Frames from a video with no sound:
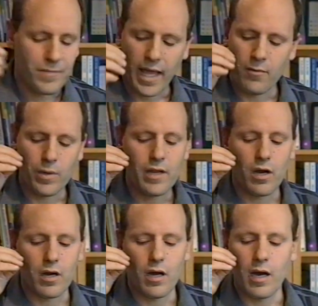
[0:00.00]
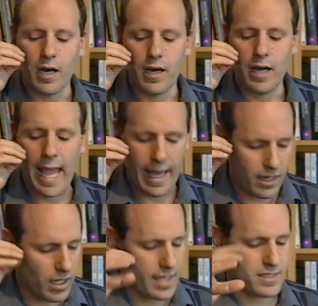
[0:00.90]
And we are
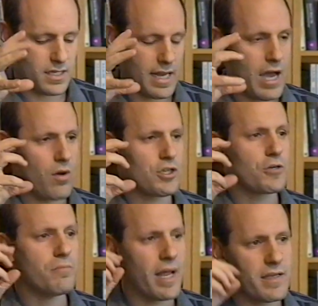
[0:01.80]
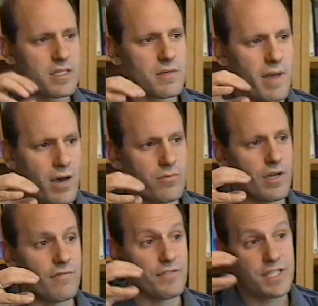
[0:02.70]
analyzing now a tremendous amount
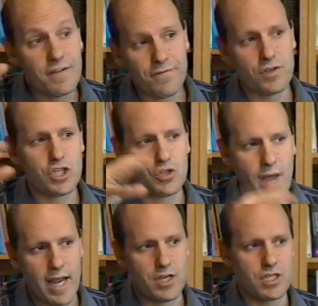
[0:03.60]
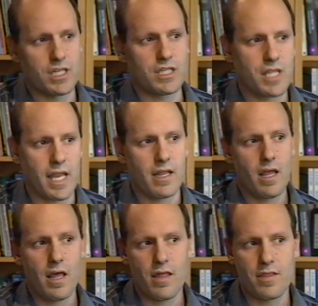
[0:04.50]
of different strategies
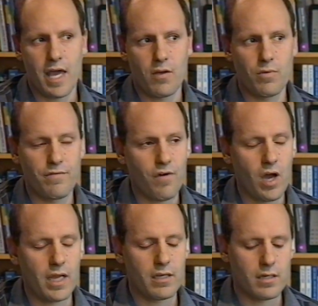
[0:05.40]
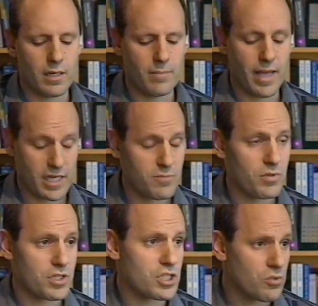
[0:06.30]
that we find
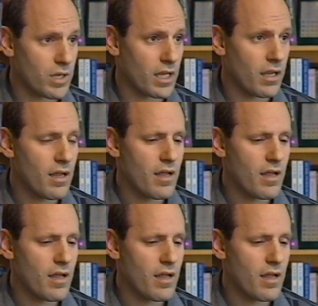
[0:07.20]
experts doing